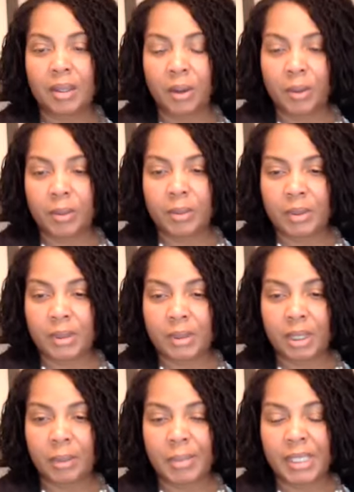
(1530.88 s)
so
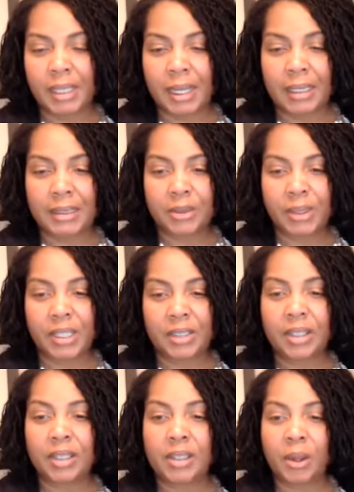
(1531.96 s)
jumping to Ella's
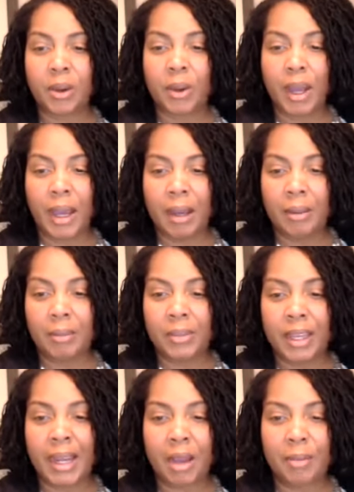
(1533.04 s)
question. So um,
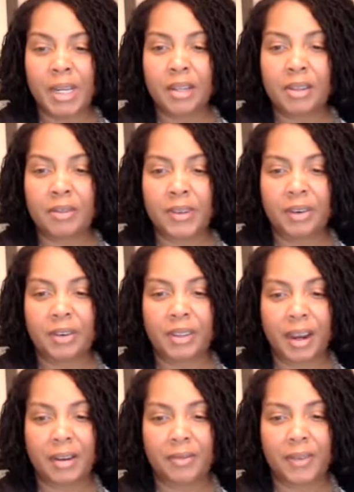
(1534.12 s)
then how many severe
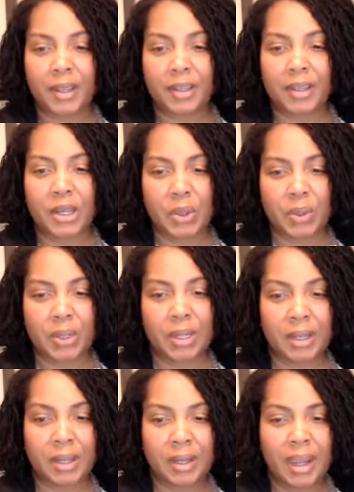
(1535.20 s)
side effects noted?
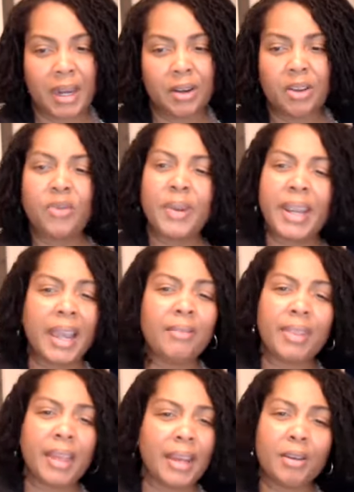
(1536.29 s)
I don't know if we
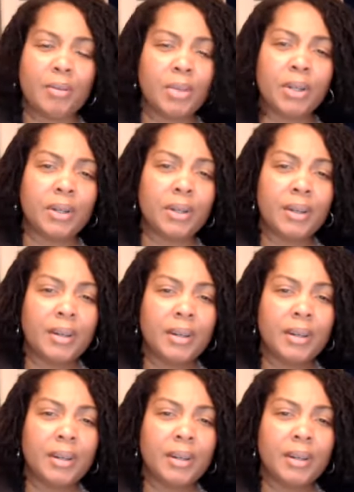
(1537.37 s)
have that number.